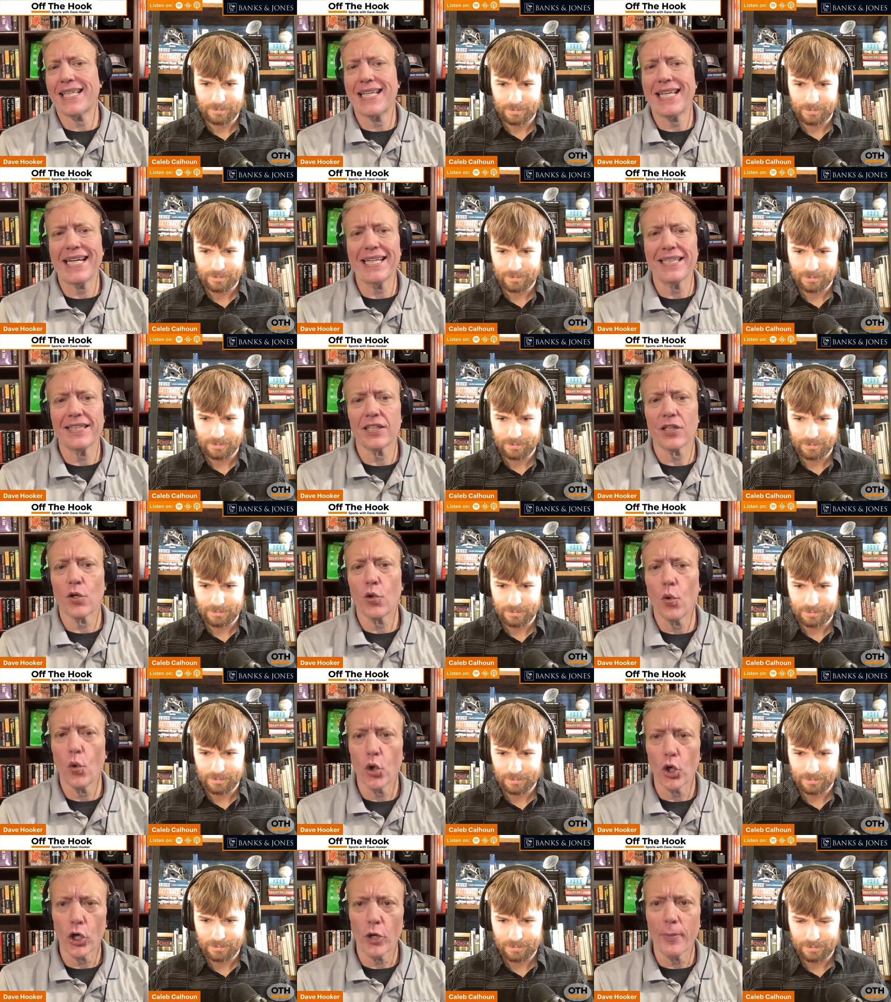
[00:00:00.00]
Speaker 1: got the
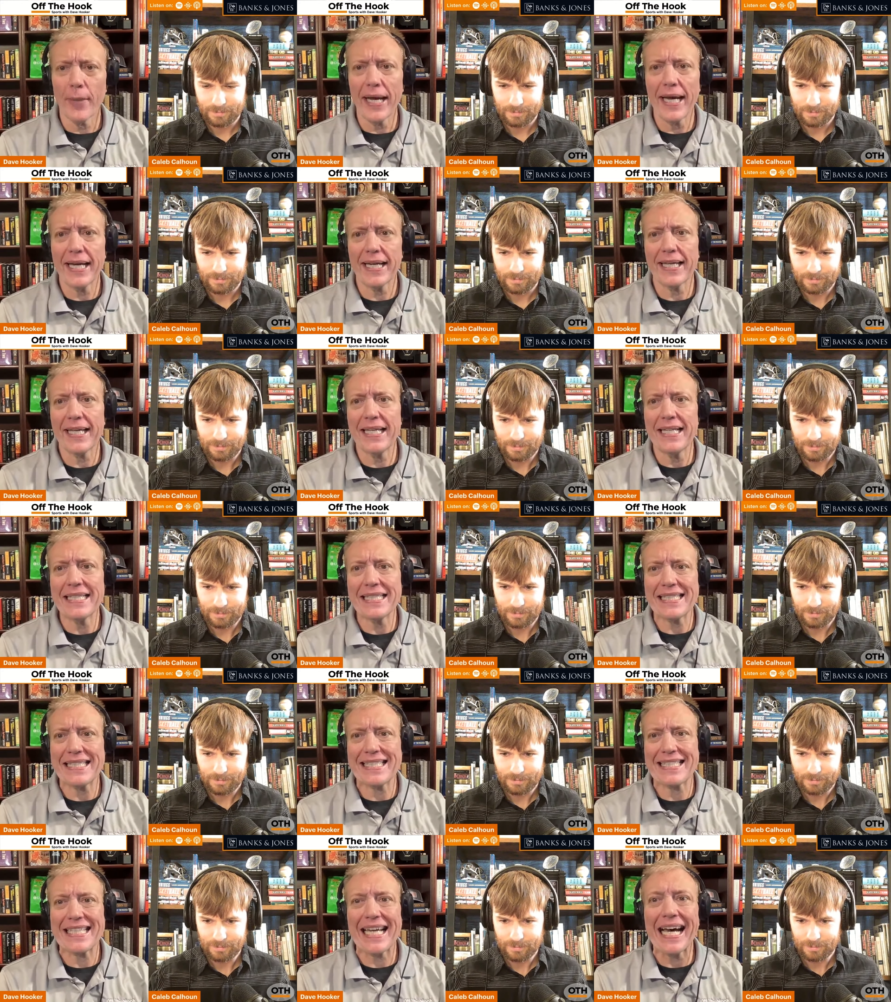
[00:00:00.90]
quarterback in
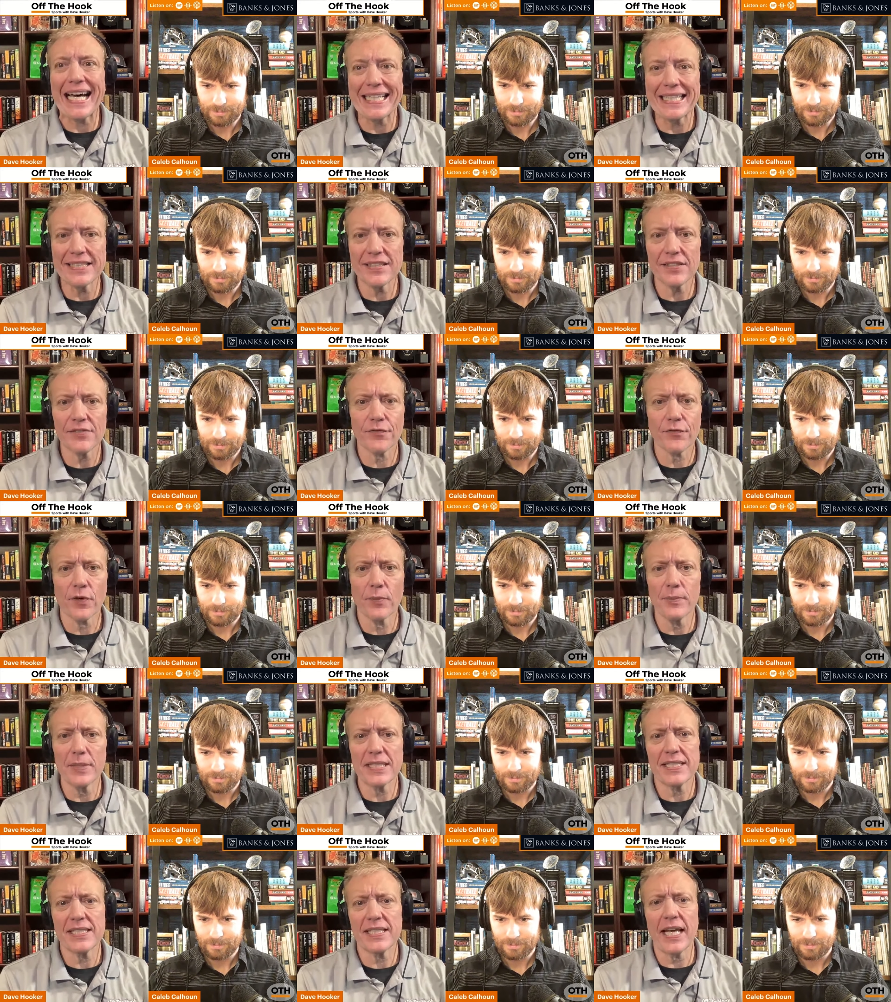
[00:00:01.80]
his sights
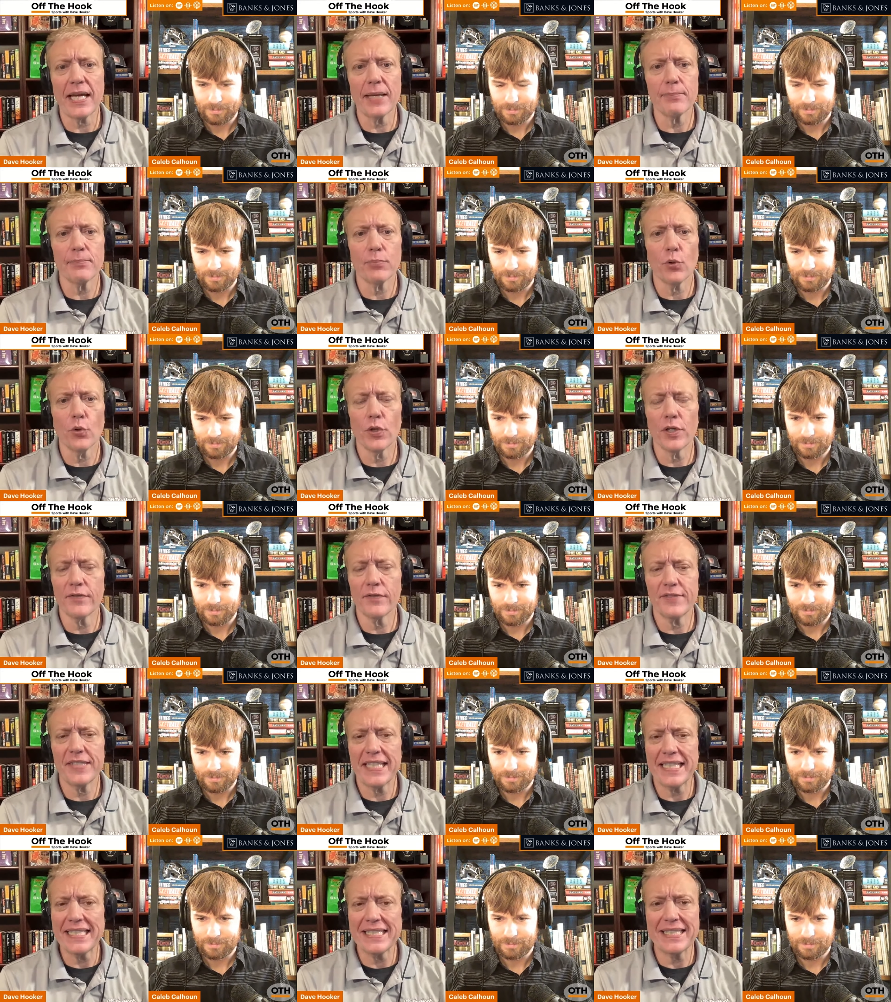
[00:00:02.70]
from the standpoint
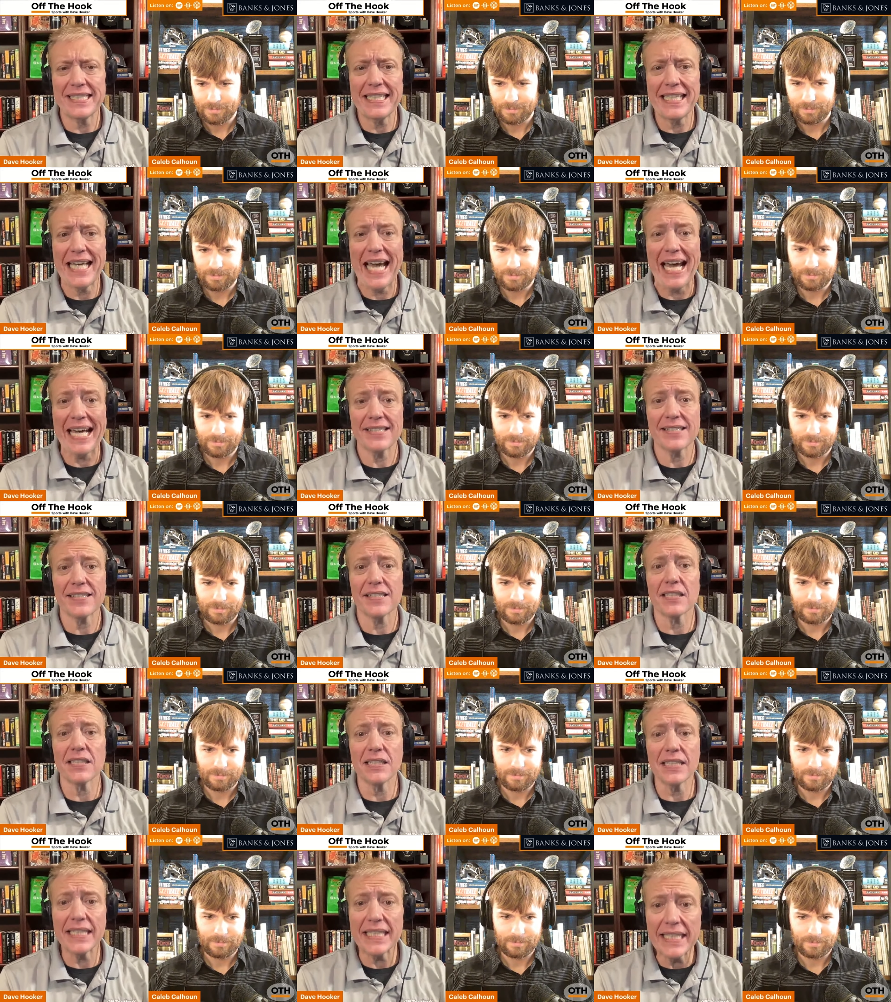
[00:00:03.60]
of Tennessee has
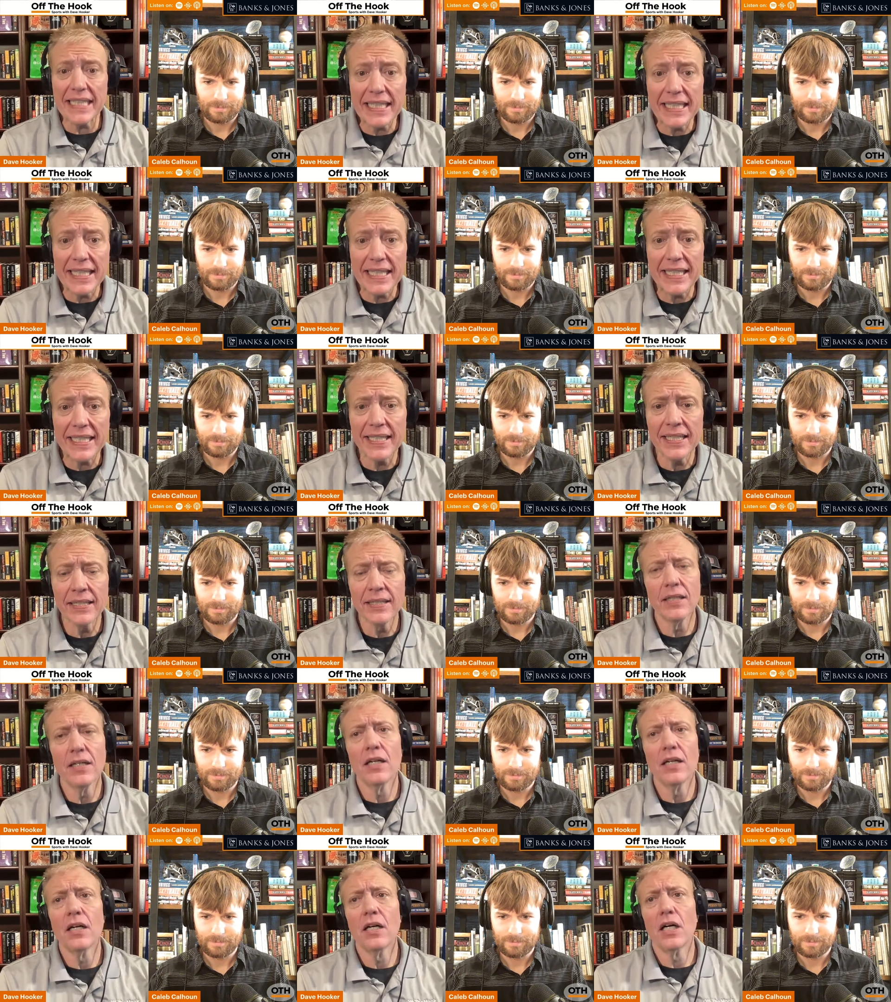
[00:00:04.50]
the lead.
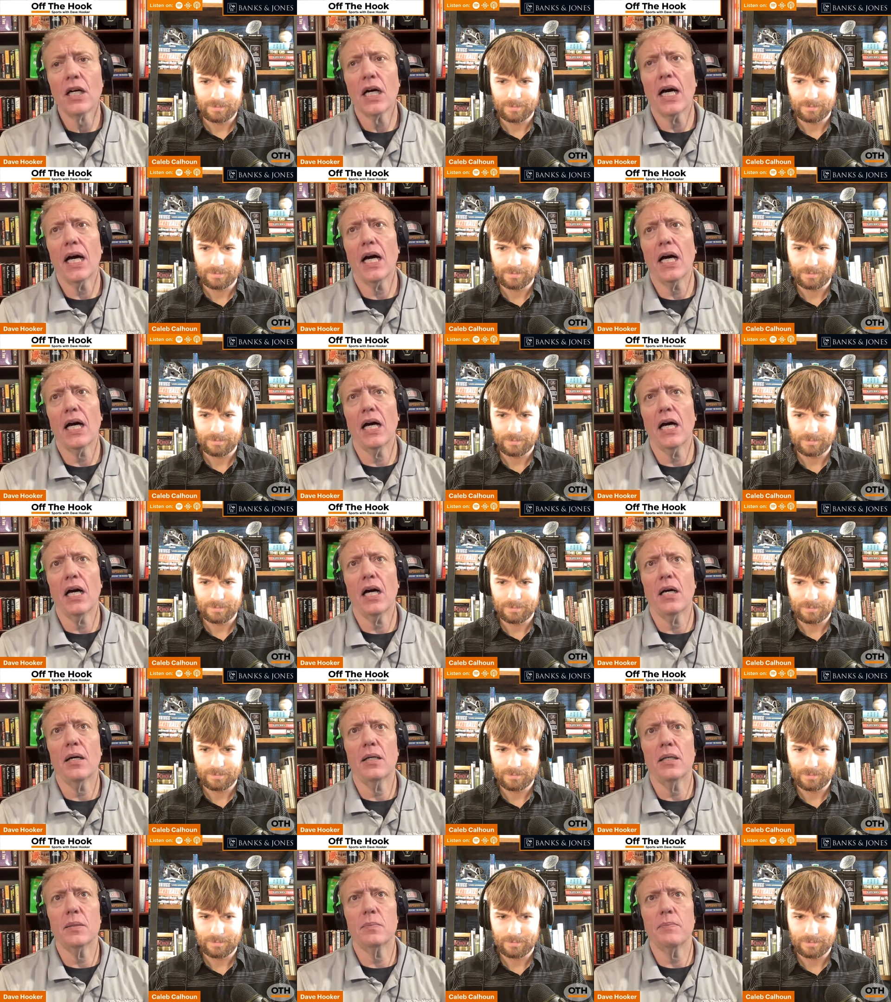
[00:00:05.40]

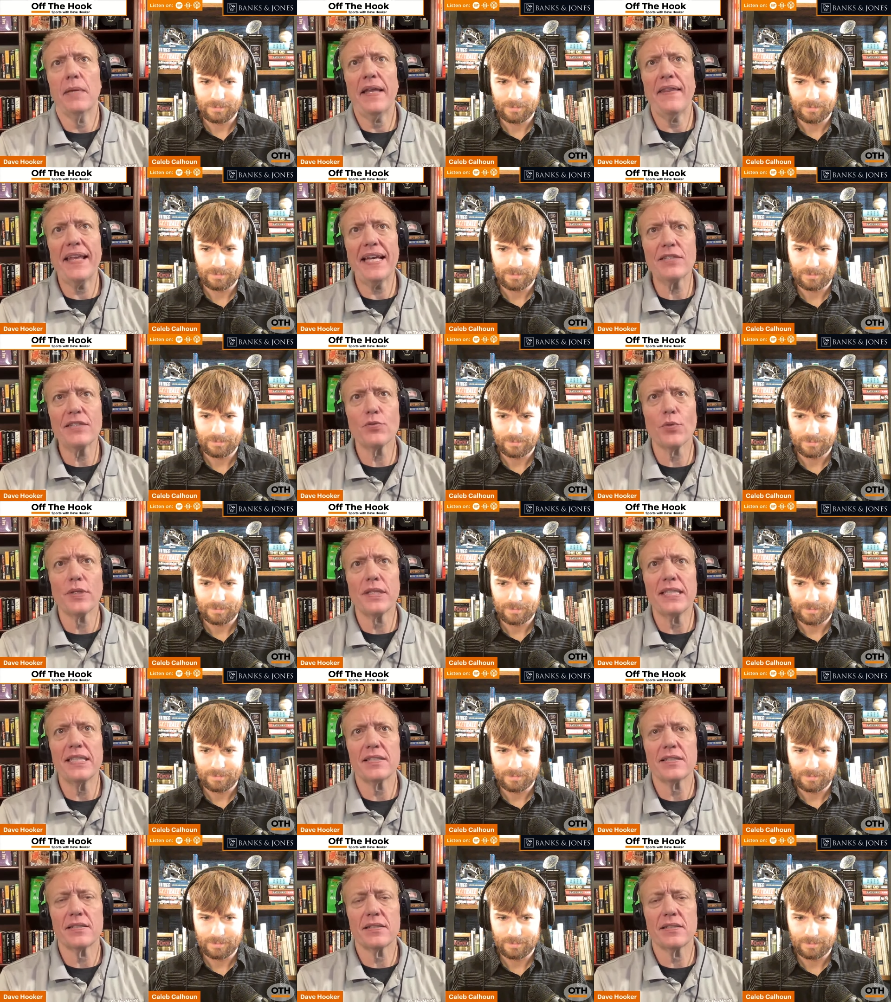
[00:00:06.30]
Um, and that's
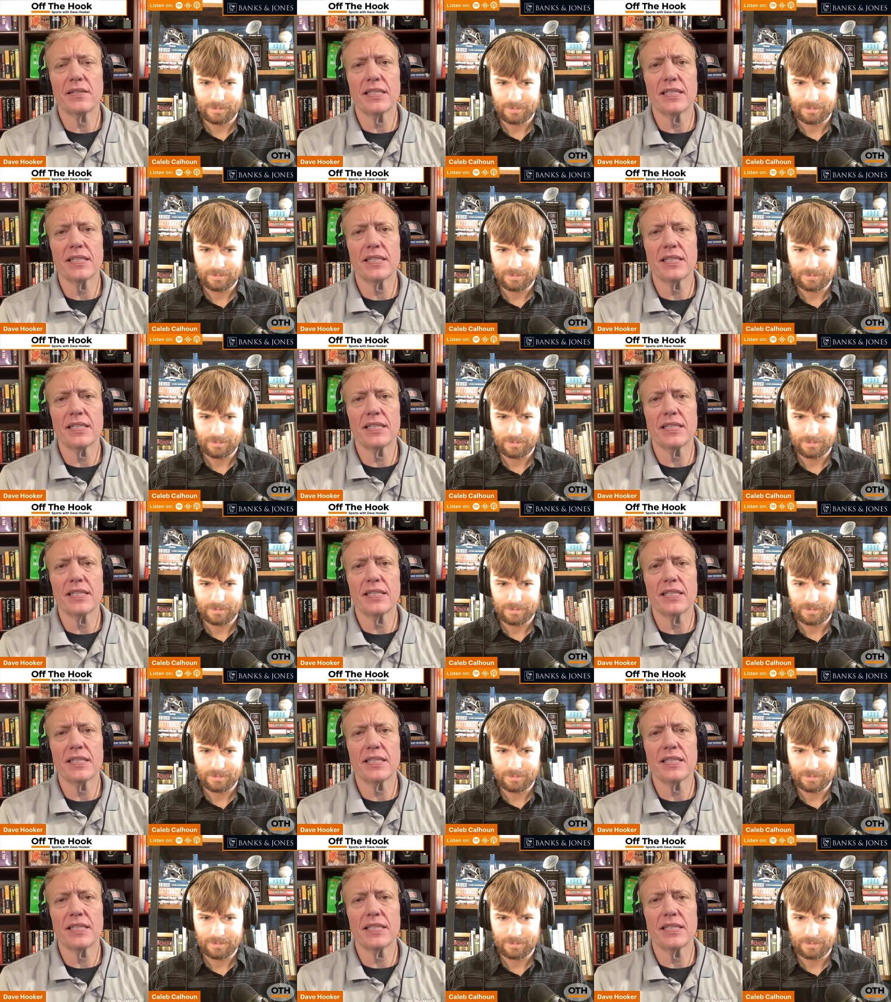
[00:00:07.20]
what this,